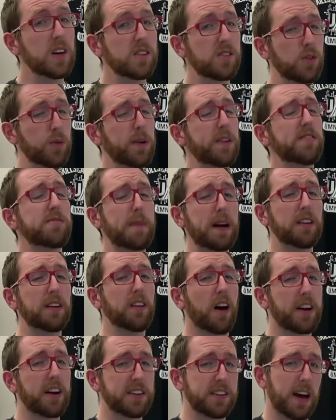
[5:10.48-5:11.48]
So we've spent a
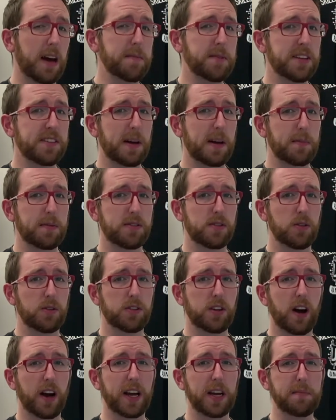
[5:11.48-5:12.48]
lot of time in this
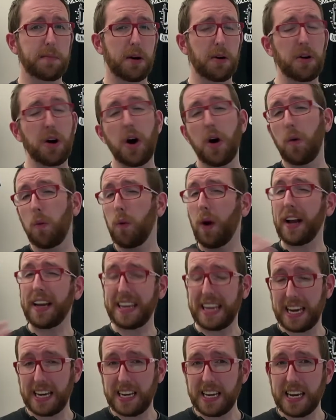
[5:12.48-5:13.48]
episode talking about
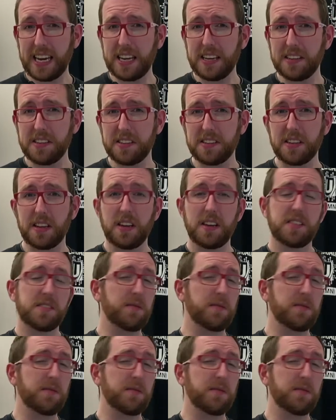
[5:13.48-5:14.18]
what Git is,